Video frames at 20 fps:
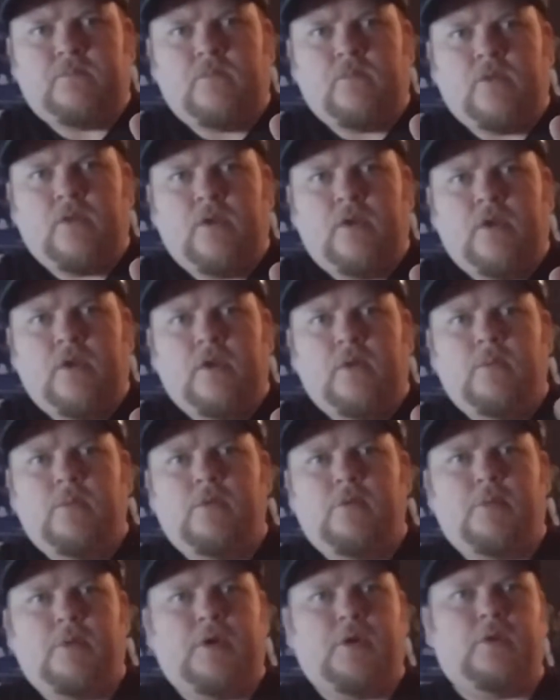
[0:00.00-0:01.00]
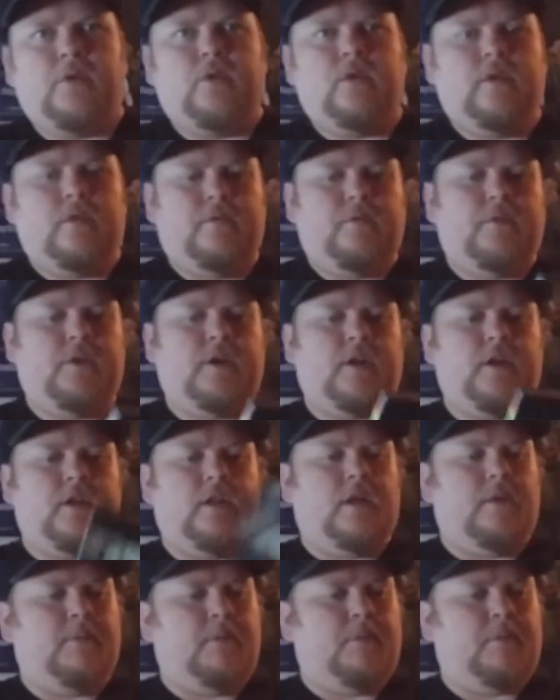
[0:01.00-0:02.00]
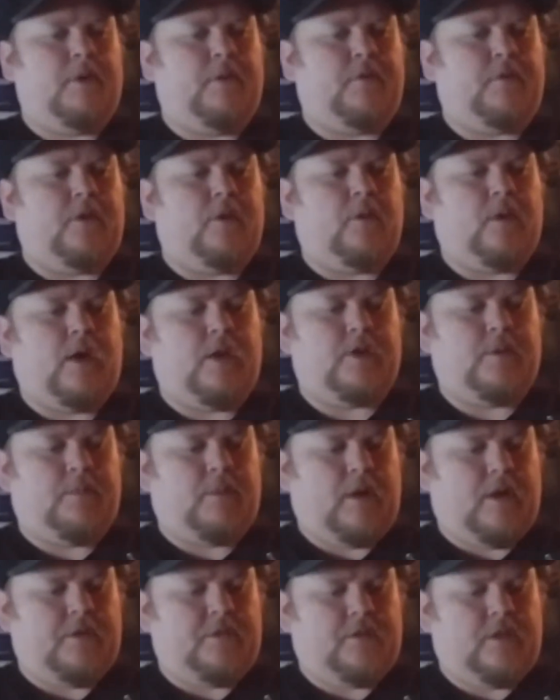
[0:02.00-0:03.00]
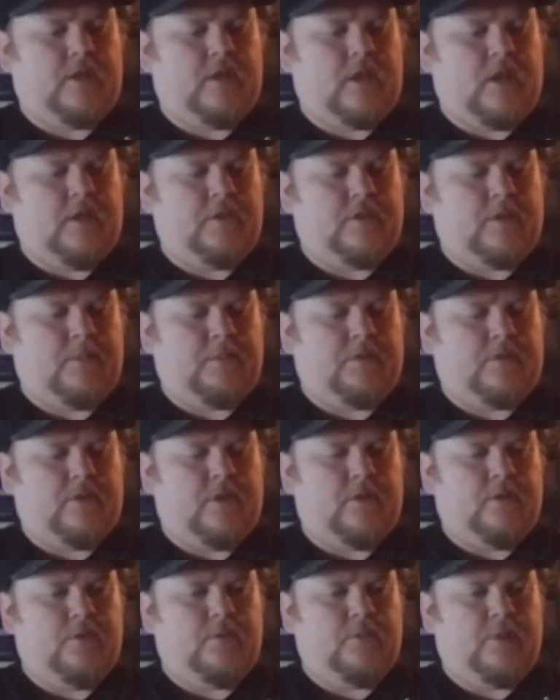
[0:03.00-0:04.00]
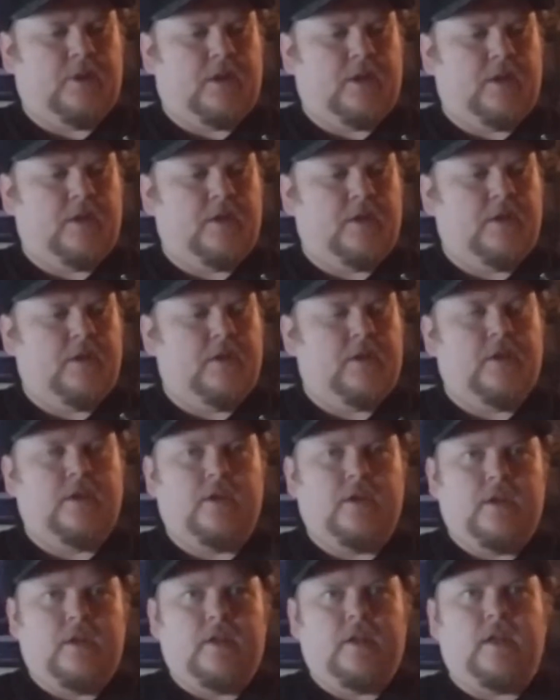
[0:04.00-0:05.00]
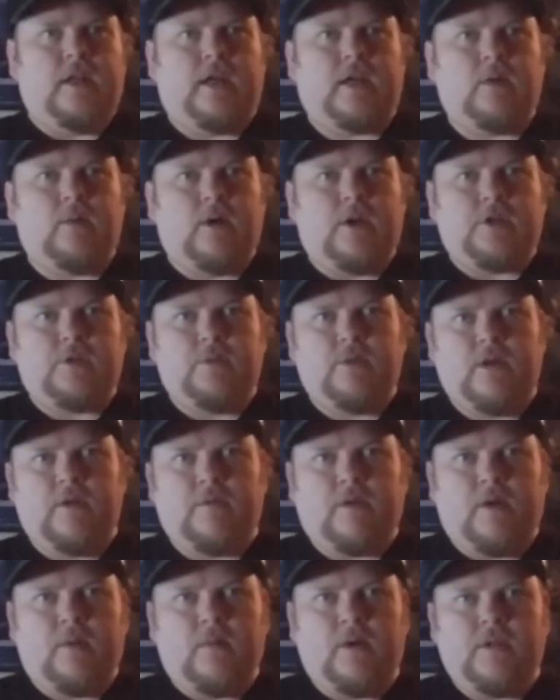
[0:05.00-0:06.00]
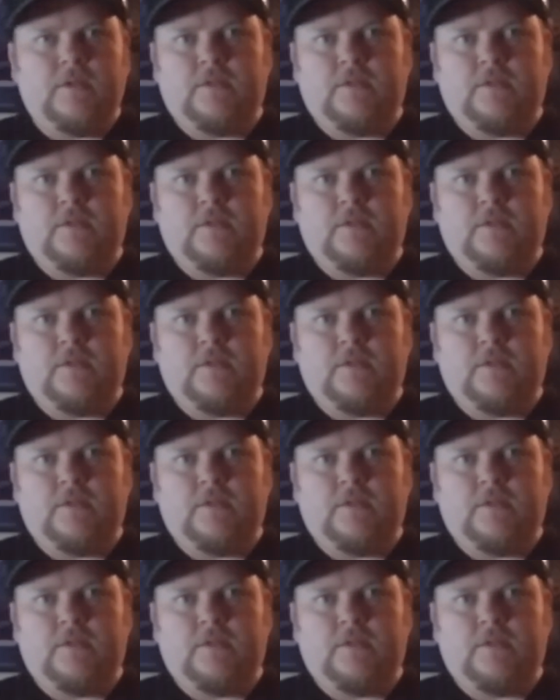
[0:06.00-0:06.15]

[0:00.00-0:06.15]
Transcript: It's pretty cool. Figured it'd be pretty fun to watch. I've probably seen a lot of these episodes, but now I can watch it whenever I want